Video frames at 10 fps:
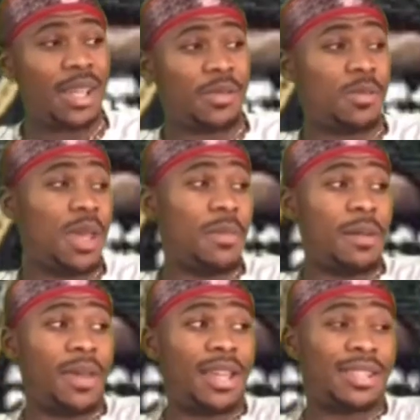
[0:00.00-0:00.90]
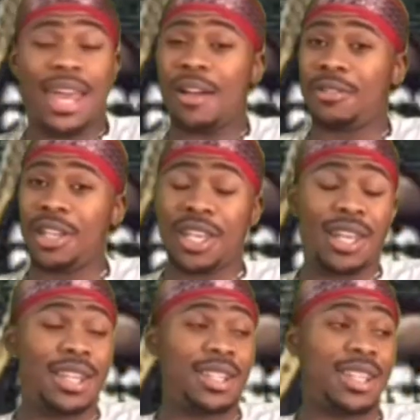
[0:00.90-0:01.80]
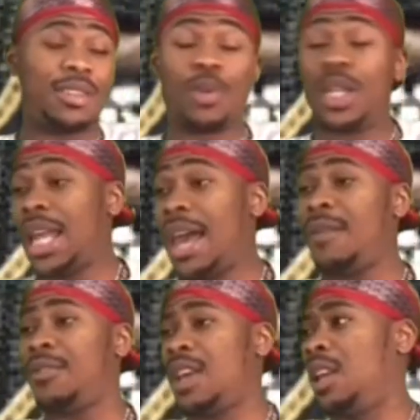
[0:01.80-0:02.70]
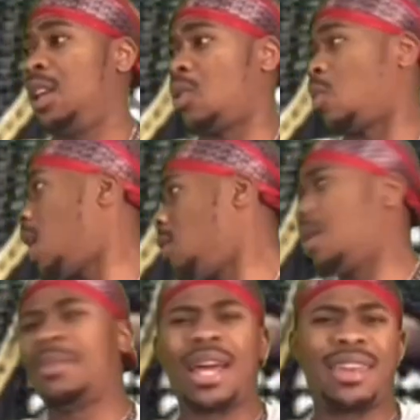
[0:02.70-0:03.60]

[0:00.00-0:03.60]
chips, me and my man's Al looking at each other, we laughing. I look around, I'm